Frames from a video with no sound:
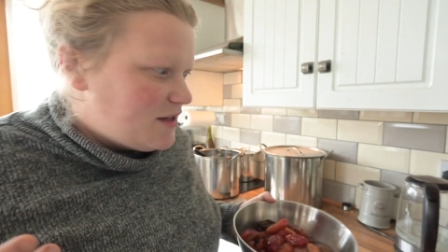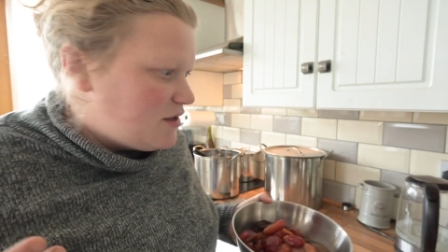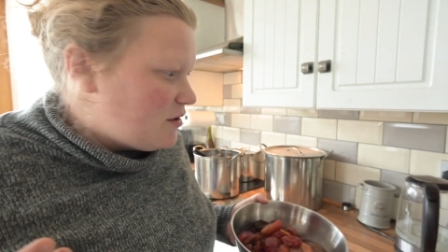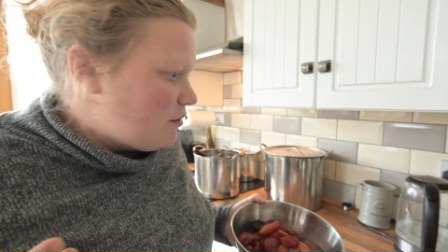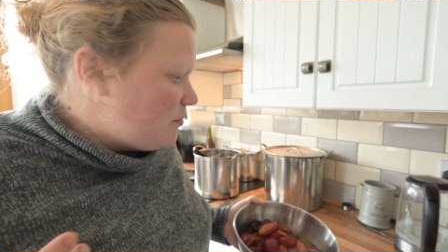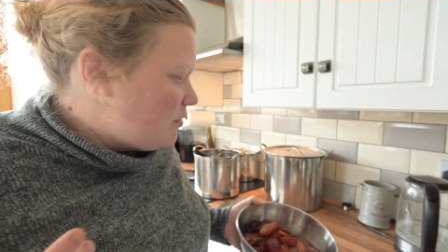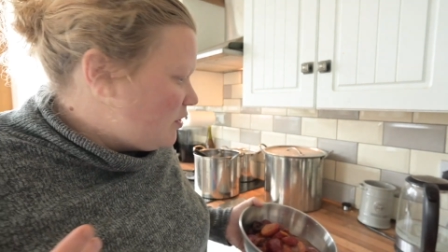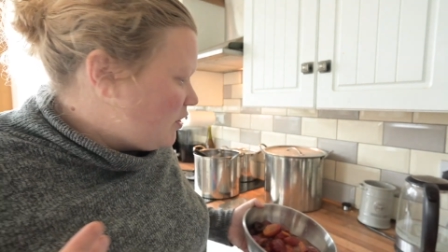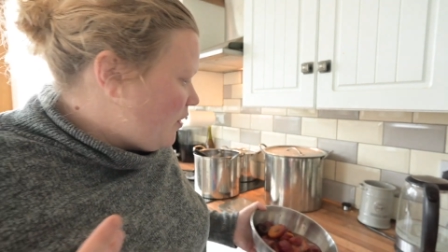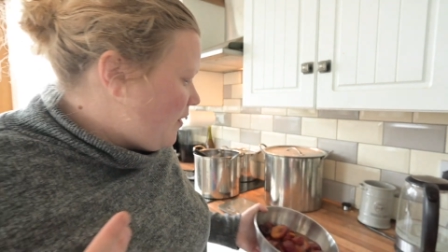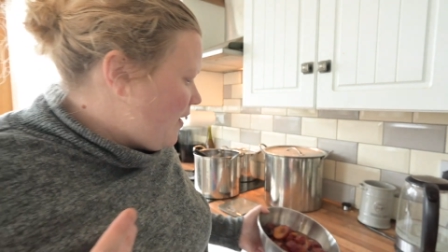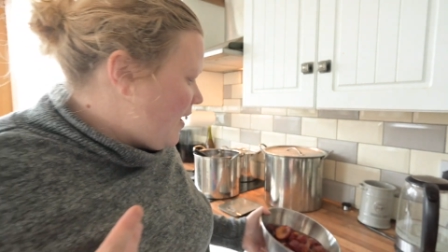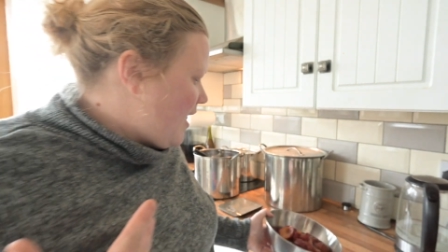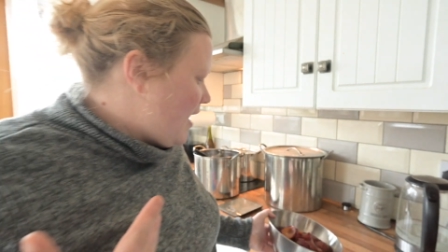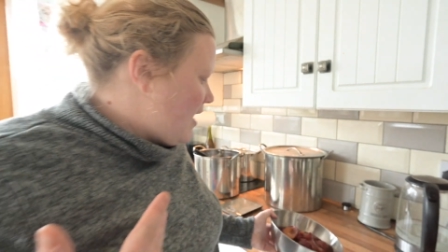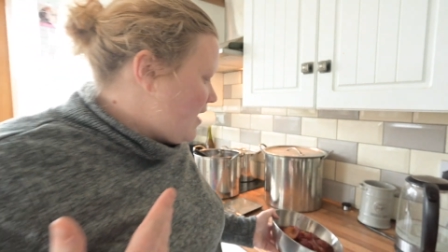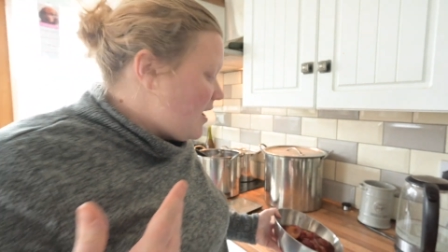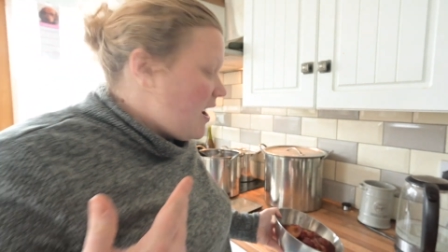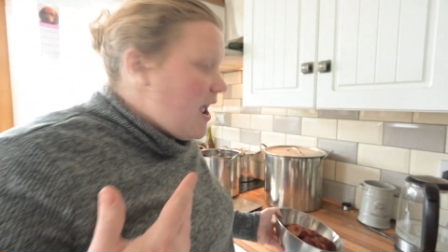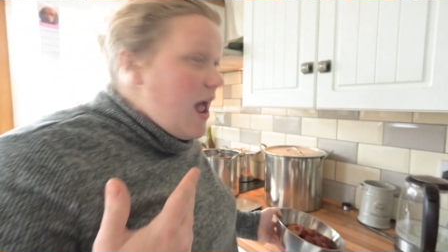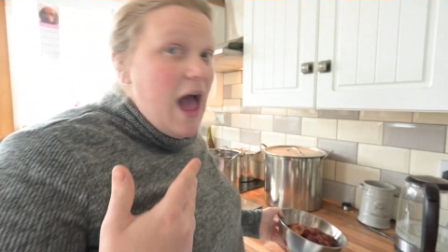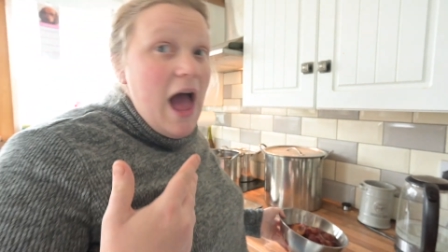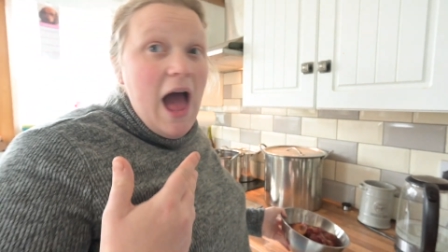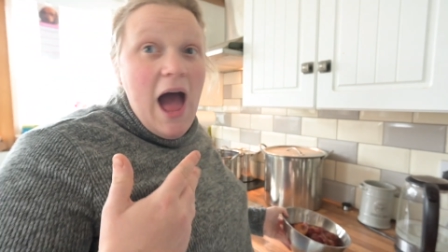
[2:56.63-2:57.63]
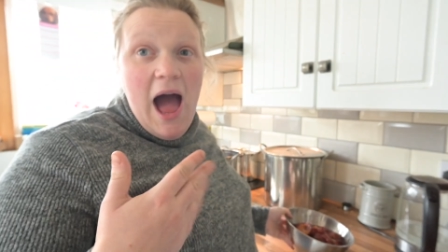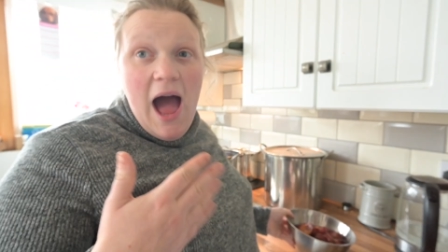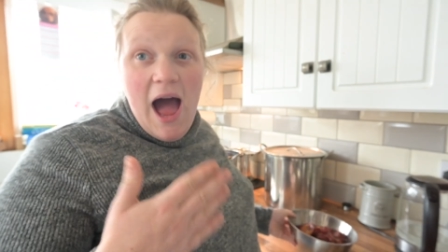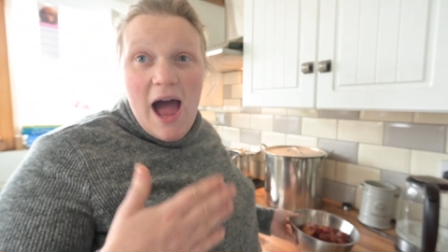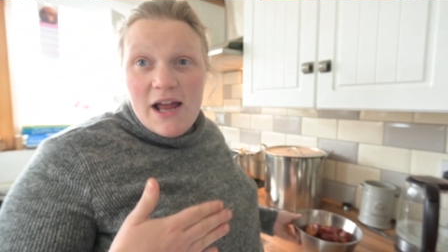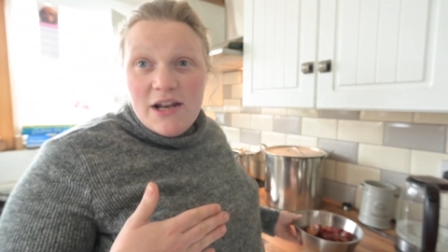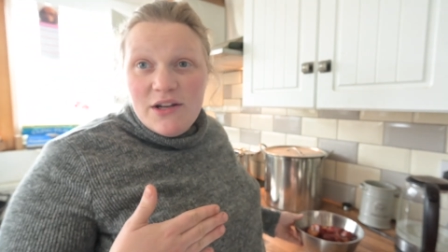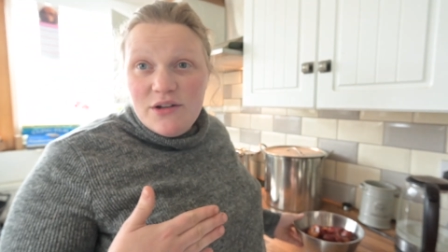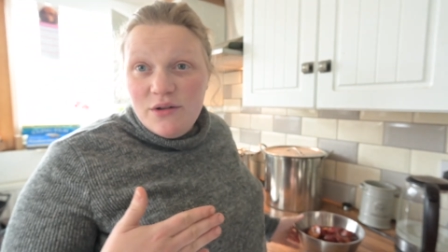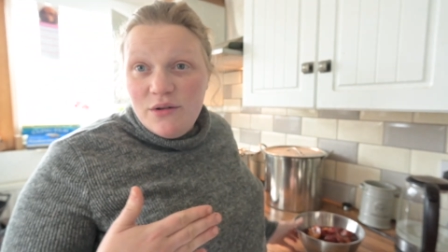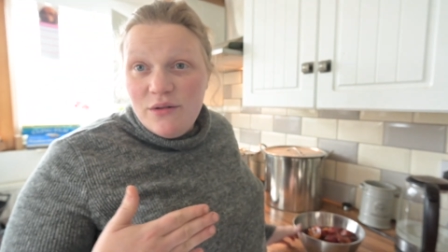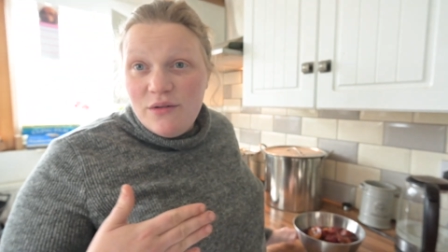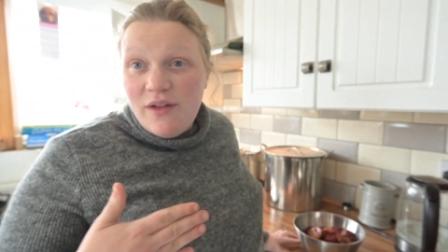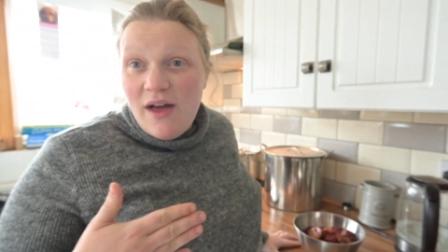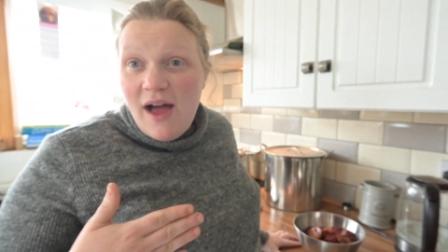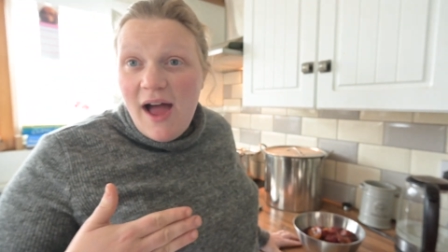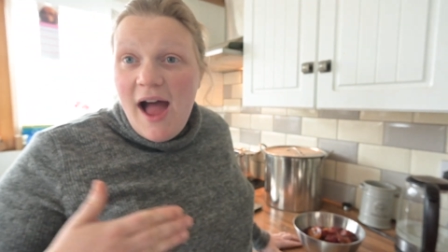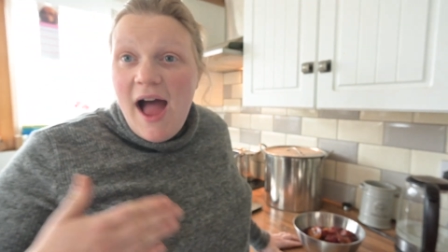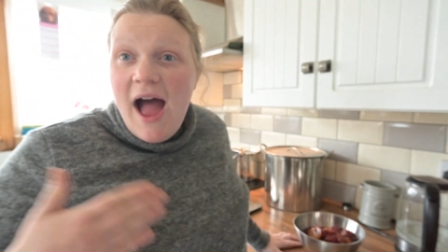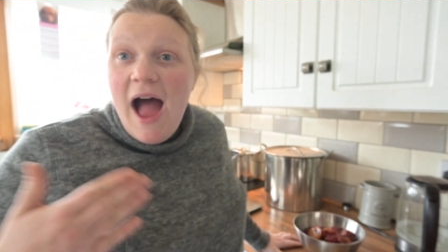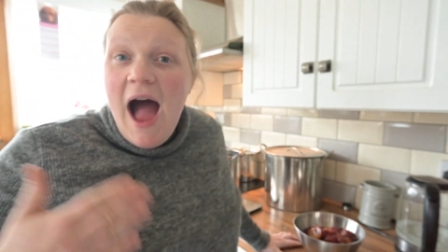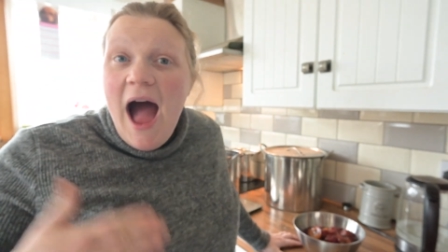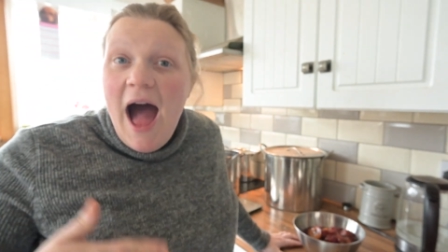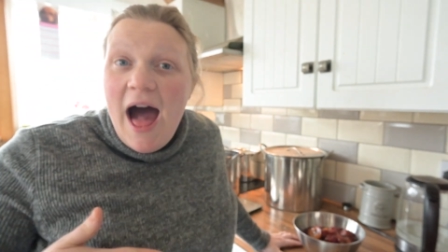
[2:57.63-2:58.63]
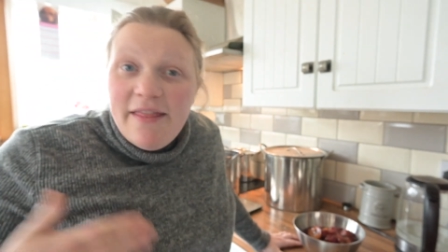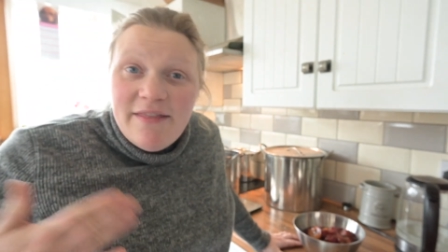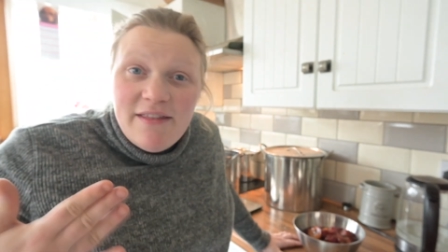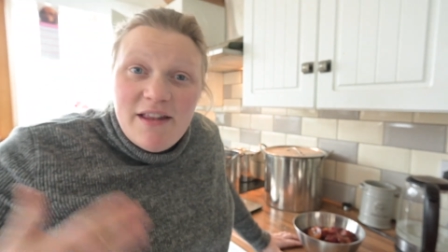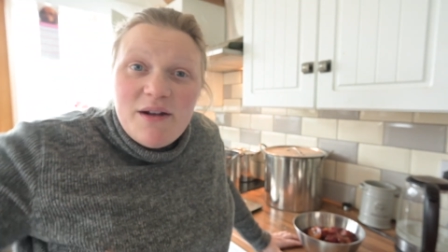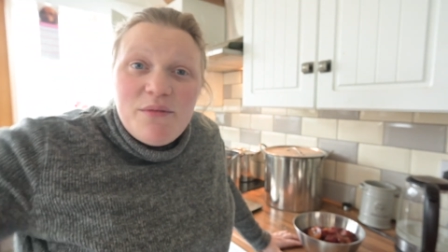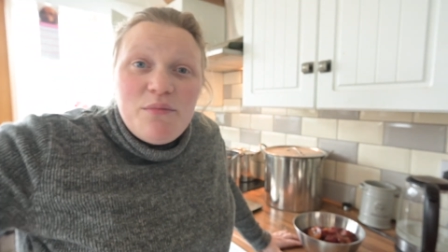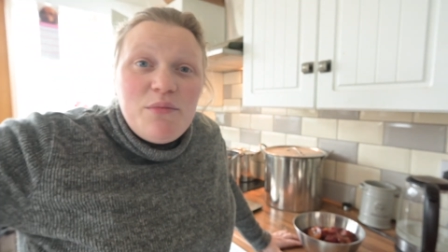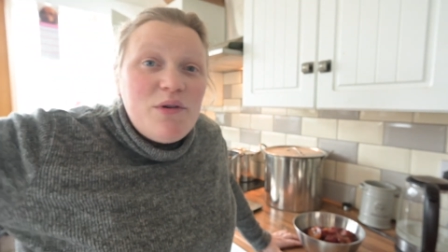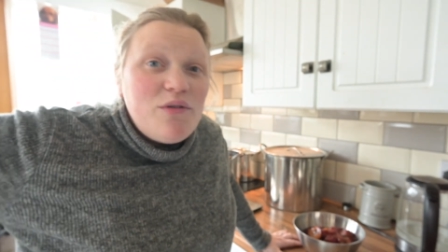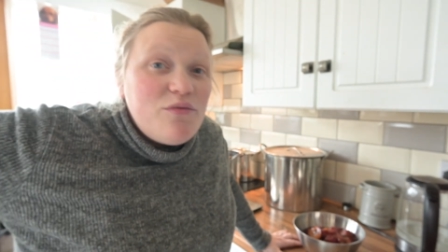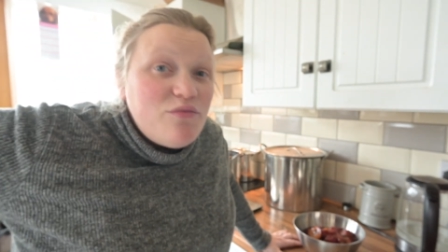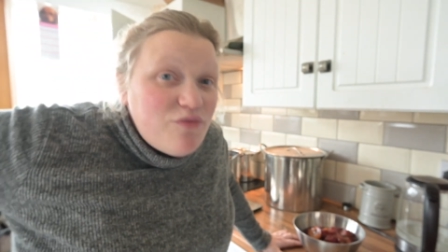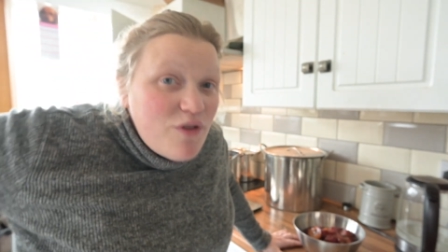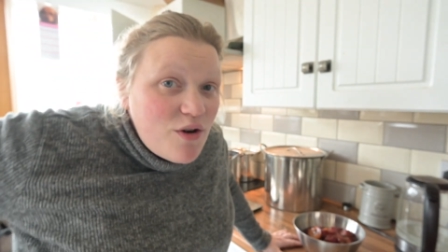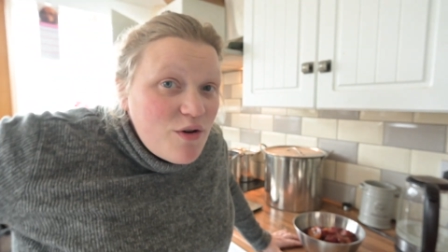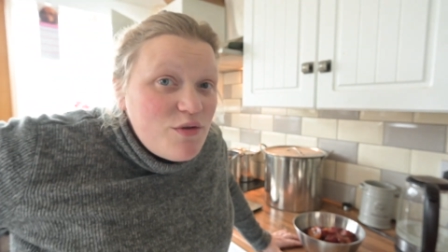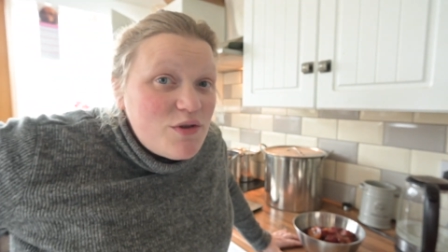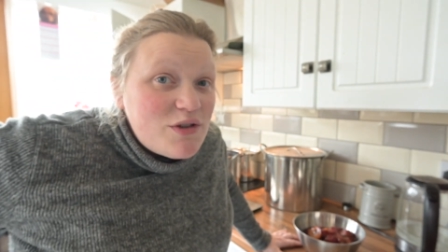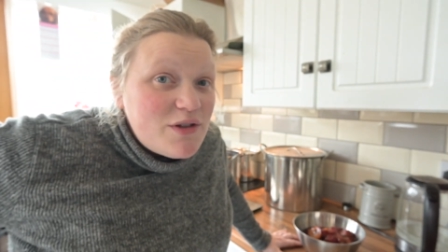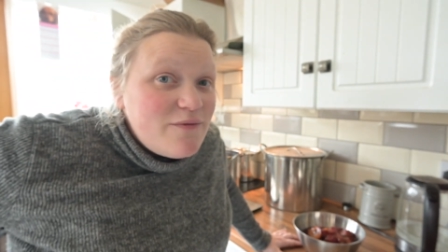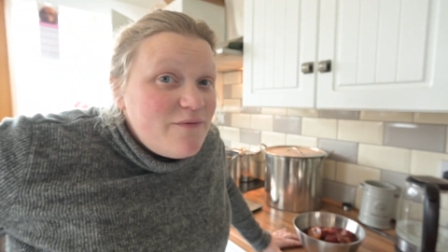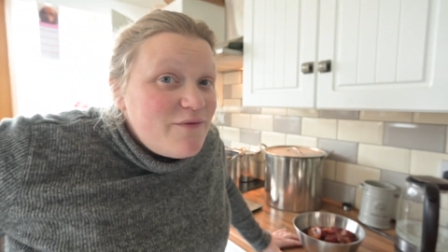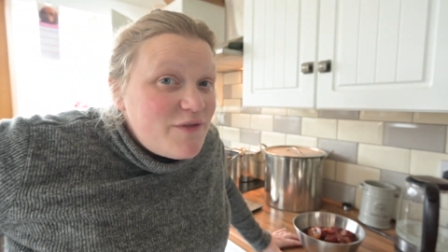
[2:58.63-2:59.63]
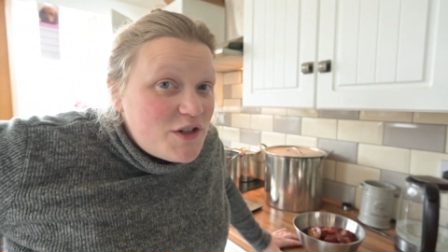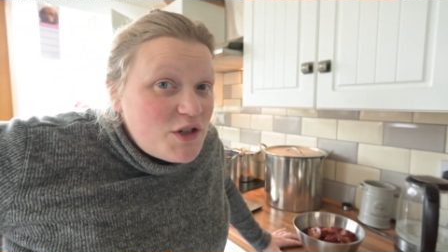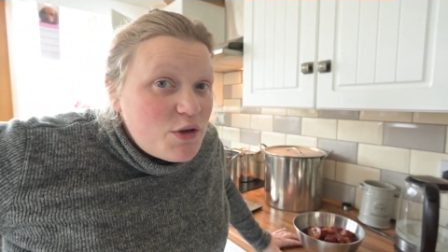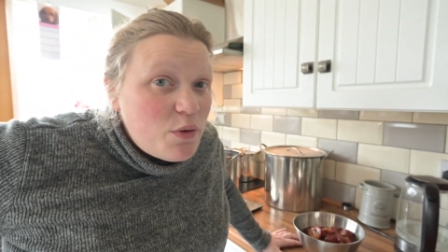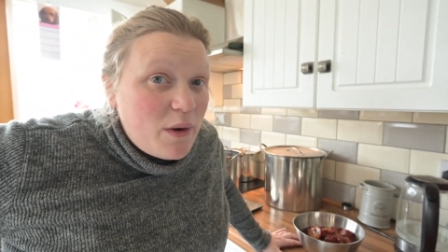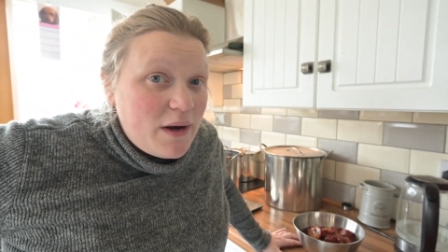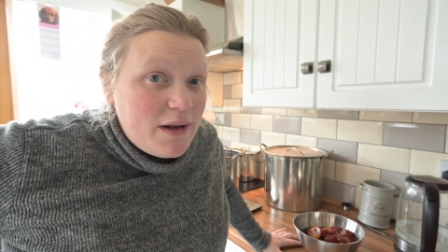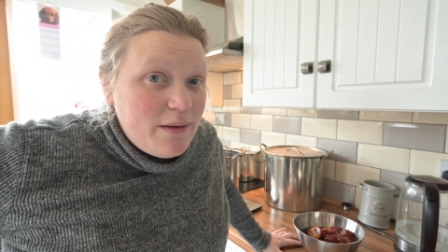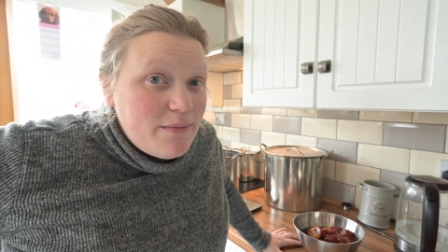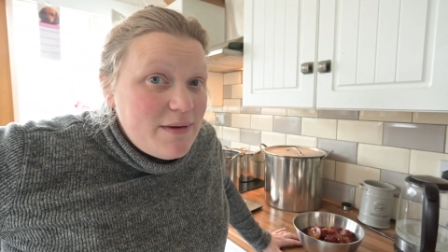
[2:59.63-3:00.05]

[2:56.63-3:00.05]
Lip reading: So I'm going to go ahead and do that. And then I'm going to roast them for 20